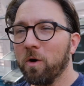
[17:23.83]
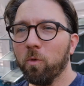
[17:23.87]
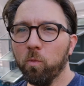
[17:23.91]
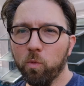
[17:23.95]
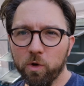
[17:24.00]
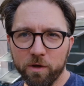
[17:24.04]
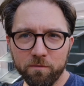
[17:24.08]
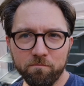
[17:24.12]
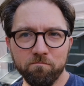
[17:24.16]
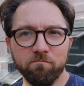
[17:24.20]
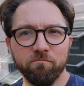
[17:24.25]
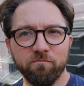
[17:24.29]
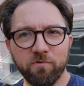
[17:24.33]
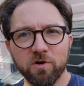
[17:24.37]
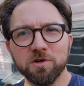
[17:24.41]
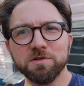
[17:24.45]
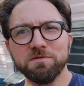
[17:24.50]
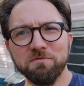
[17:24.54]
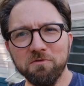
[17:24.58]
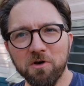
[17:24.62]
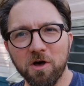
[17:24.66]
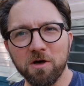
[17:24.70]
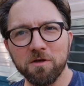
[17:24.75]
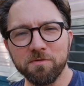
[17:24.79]
Well, first
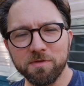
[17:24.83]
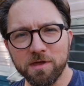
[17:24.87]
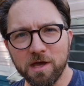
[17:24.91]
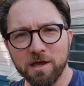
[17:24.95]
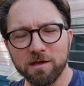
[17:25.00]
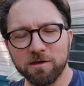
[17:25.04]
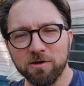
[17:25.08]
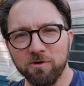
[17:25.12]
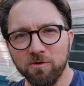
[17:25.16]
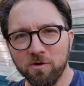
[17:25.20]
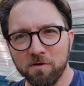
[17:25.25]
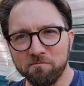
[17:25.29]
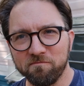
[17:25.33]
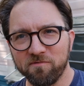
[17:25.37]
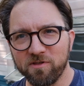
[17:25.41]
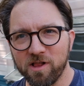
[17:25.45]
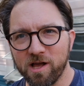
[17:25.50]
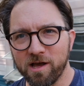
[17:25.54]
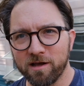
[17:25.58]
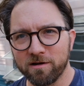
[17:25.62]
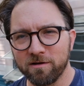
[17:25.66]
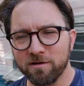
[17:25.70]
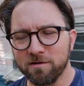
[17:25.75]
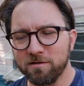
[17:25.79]
of all, thank you. I'm
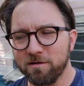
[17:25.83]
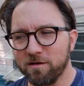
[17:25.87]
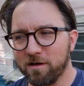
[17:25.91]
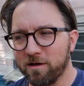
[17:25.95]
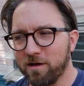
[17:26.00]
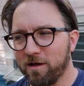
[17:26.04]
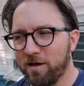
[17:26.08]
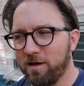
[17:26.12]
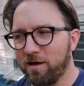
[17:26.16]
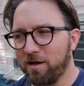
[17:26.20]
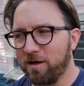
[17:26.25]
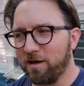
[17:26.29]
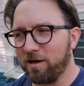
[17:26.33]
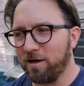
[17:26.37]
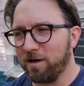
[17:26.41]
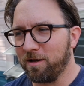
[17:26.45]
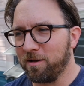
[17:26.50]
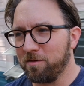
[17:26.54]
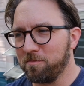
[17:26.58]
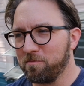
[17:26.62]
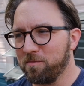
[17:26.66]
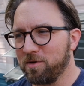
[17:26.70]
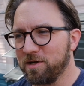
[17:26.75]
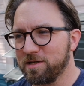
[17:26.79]
flattered.
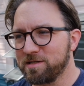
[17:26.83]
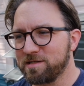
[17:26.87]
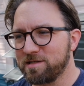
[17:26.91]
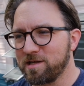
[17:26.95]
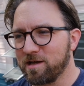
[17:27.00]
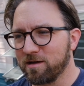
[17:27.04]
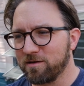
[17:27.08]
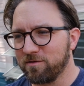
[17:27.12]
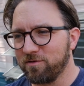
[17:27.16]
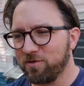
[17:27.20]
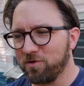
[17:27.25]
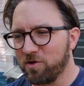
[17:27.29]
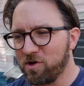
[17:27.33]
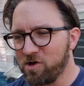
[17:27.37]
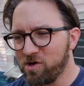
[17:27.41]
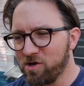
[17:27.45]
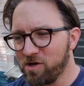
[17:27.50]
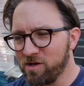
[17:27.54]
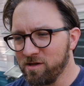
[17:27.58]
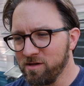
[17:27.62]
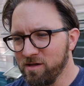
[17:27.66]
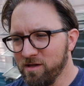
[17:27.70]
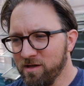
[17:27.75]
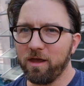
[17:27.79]
But second of
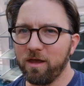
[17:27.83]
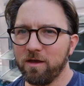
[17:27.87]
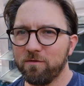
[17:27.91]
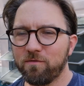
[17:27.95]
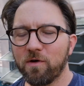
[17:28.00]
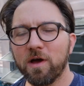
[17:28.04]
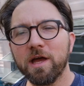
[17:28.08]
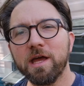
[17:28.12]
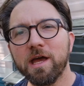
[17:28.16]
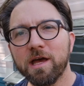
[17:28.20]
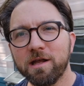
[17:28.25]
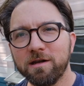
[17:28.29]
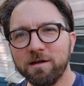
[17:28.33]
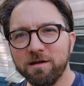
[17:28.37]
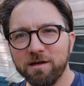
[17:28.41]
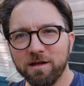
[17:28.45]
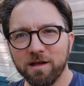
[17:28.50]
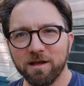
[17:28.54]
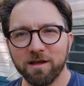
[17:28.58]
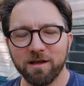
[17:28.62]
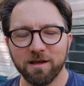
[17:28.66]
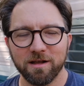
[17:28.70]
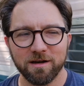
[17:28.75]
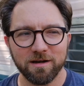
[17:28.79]
all, if I had a
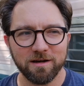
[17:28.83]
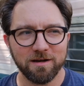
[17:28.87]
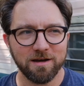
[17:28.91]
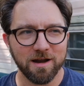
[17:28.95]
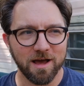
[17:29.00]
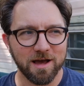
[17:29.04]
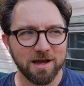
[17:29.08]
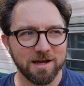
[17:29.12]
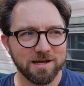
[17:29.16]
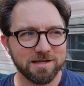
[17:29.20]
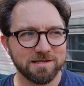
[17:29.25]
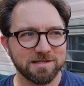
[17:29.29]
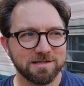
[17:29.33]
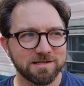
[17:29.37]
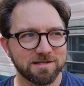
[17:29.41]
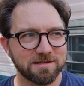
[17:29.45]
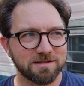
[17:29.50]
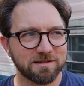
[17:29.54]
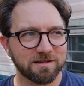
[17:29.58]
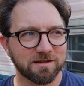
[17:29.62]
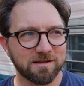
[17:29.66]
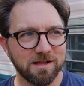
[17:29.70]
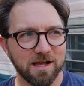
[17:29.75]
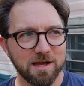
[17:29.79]

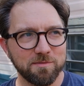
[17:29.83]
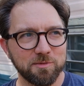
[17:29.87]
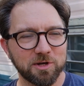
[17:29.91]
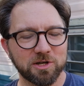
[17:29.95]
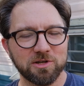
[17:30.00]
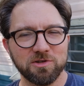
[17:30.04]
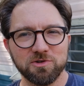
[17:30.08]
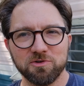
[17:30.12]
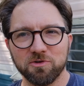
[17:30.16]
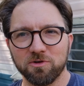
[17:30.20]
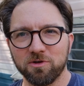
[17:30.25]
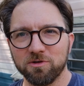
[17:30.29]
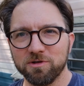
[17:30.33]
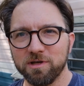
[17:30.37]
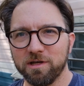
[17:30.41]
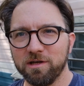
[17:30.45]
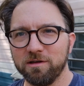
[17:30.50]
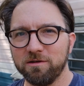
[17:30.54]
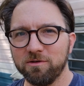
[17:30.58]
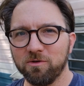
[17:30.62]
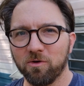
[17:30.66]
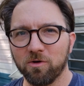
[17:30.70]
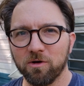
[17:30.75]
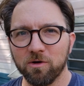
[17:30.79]
nice climate-controlled
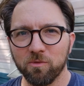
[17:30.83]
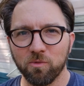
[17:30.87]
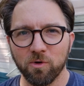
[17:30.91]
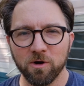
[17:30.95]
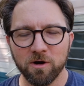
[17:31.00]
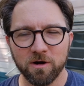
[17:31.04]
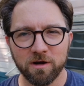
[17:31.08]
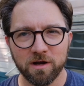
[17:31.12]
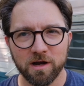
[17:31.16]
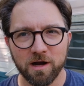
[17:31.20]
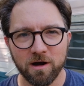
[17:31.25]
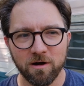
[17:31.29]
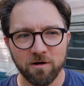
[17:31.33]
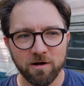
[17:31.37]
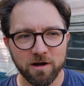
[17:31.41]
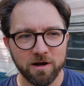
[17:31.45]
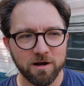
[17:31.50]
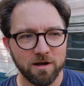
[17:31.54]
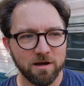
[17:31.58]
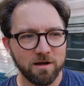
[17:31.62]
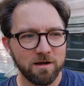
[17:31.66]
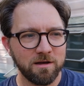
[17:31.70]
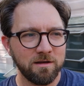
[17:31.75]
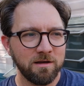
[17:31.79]
indoor work
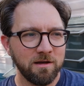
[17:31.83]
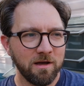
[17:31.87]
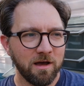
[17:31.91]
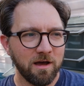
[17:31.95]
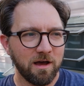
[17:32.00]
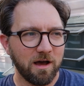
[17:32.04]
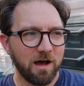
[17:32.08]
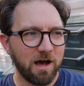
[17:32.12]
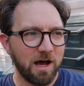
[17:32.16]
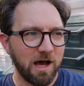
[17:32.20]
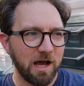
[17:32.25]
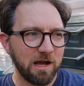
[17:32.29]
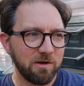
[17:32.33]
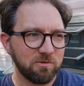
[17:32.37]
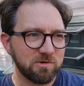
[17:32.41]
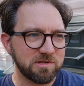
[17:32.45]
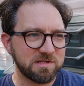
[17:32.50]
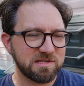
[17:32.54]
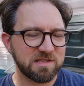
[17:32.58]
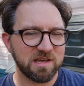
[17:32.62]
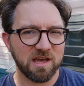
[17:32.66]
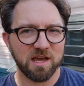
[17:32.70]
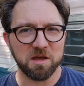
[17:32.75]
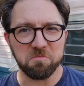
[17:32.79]
area, I would
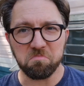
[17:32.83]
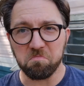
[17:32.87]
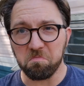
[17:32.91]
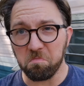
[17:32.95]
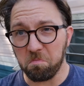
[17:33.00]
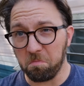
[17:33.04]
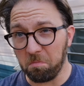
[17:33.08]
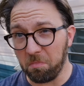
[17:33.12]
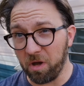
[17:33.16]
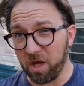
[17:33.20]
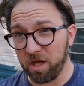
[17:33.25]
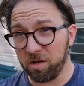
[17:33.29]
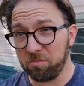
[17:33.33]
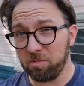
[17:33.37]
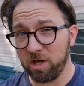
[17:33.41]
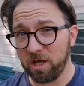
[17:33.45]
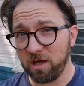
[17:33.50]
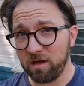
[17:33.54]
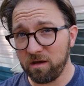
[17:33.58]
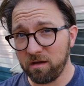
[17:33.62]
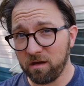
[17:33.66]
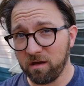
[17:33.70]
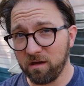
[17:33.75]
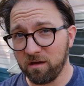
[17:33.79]
say
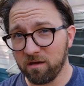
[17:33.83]
maybe.